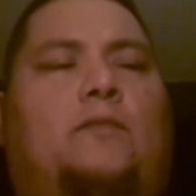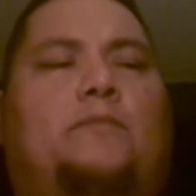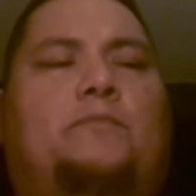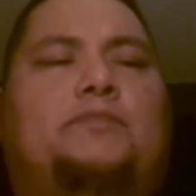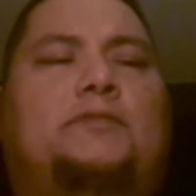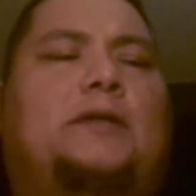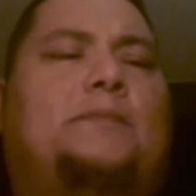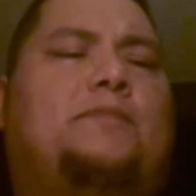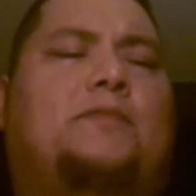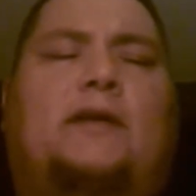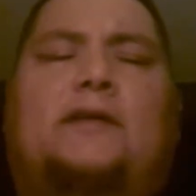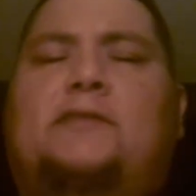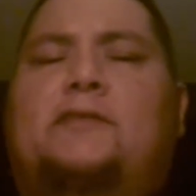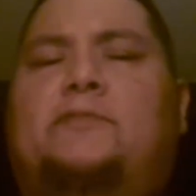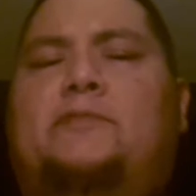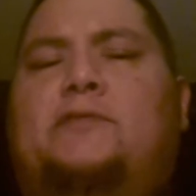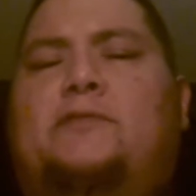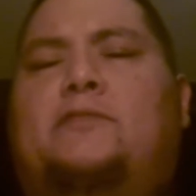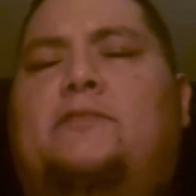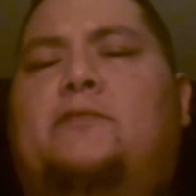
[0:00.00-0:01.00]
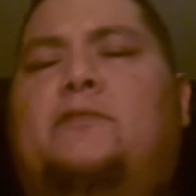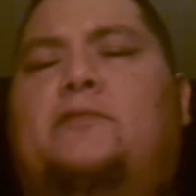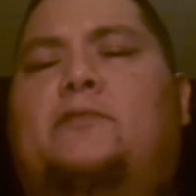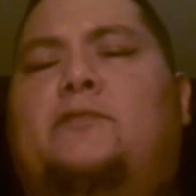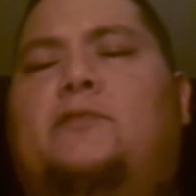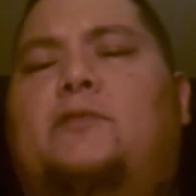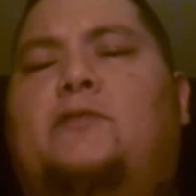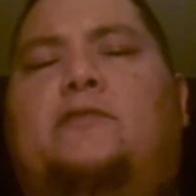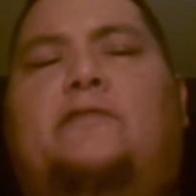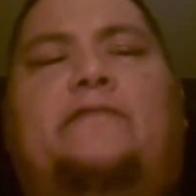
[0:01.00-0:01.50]
Blood pressure was through the
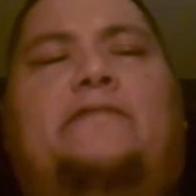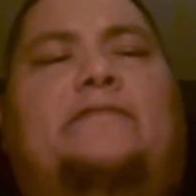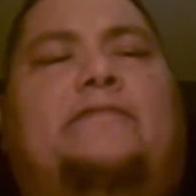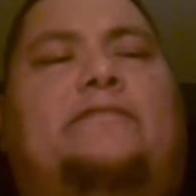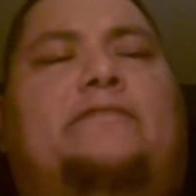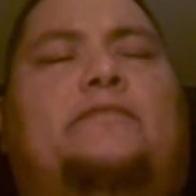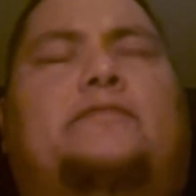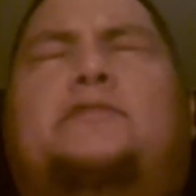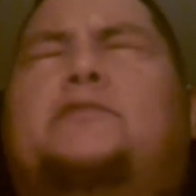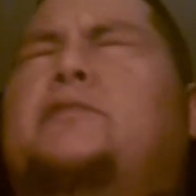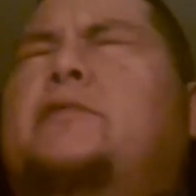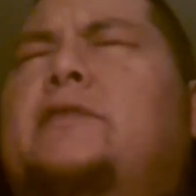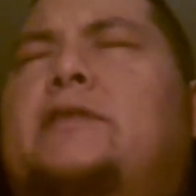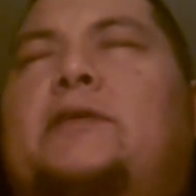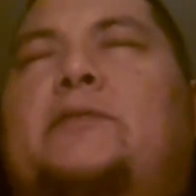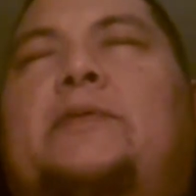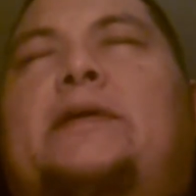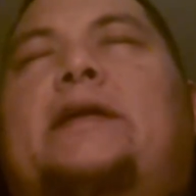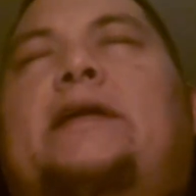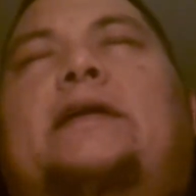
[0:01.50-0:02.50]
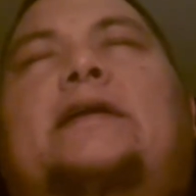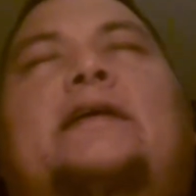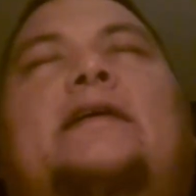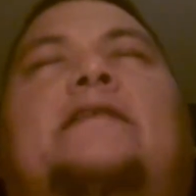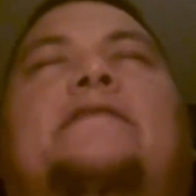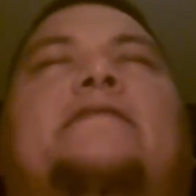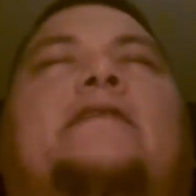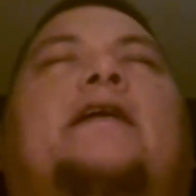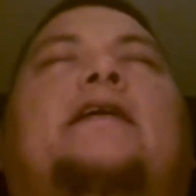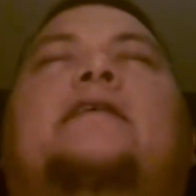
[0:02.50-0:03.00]
roof. It was really weak.
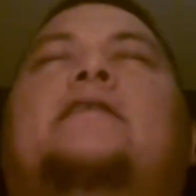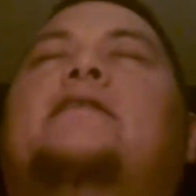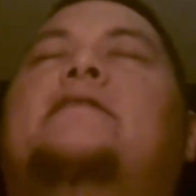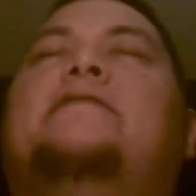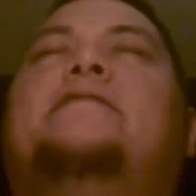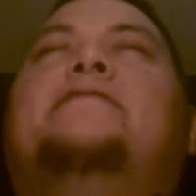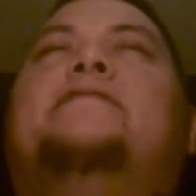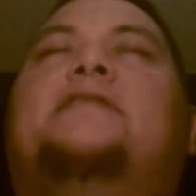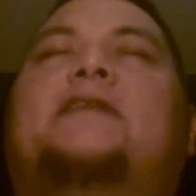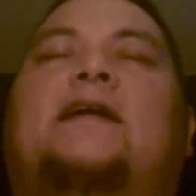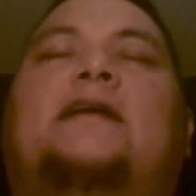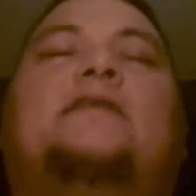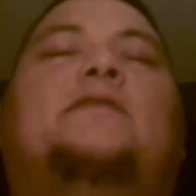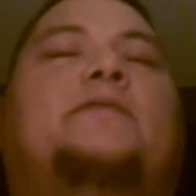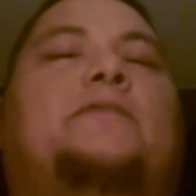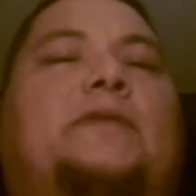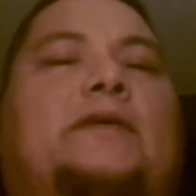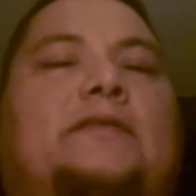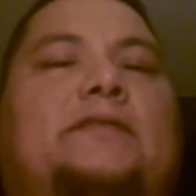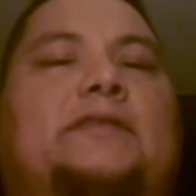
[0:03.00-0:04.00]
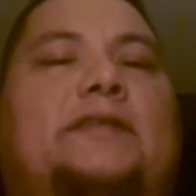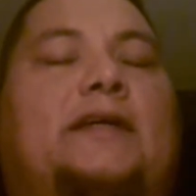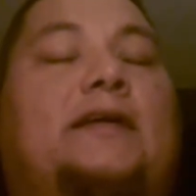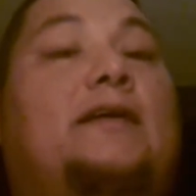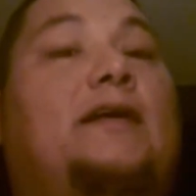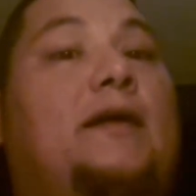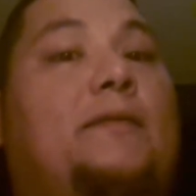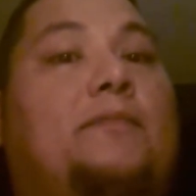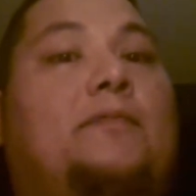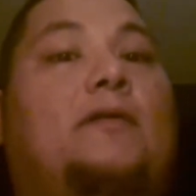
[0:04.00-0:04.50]
If I could have sat in a
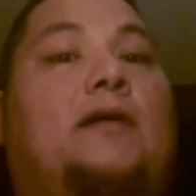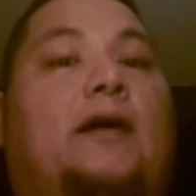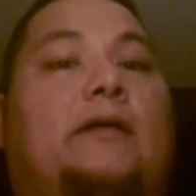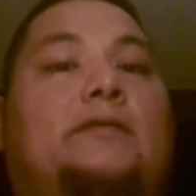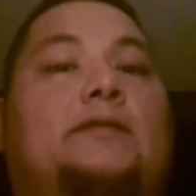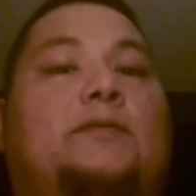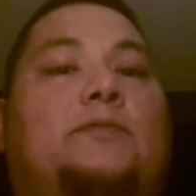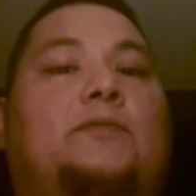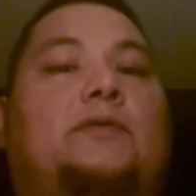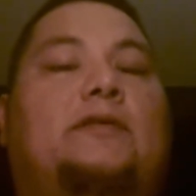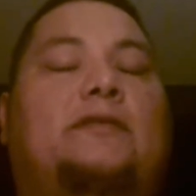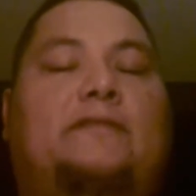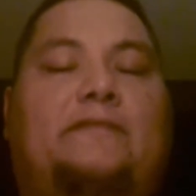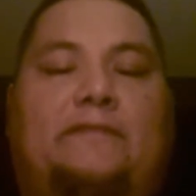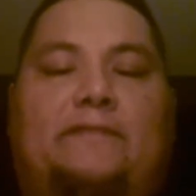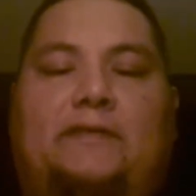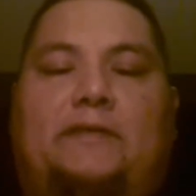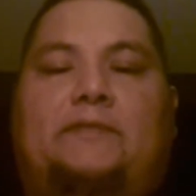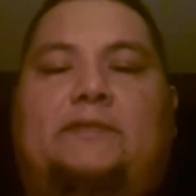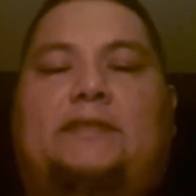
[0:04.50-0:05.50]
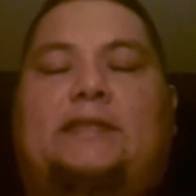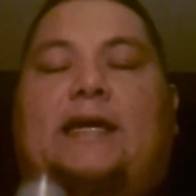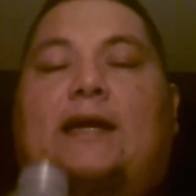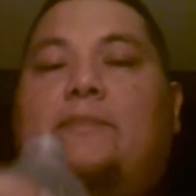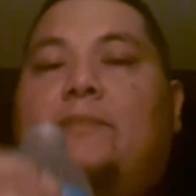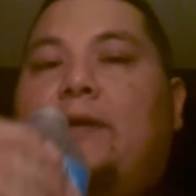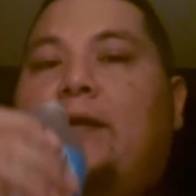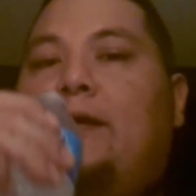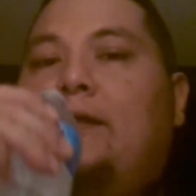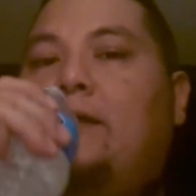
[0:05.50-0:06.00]
wheelchair, I probably would have. It was
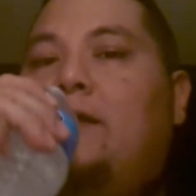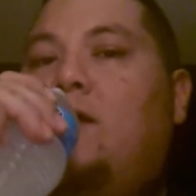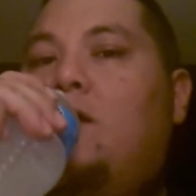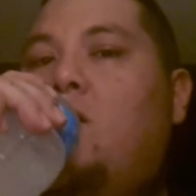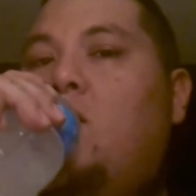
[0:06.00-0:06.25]
that bad.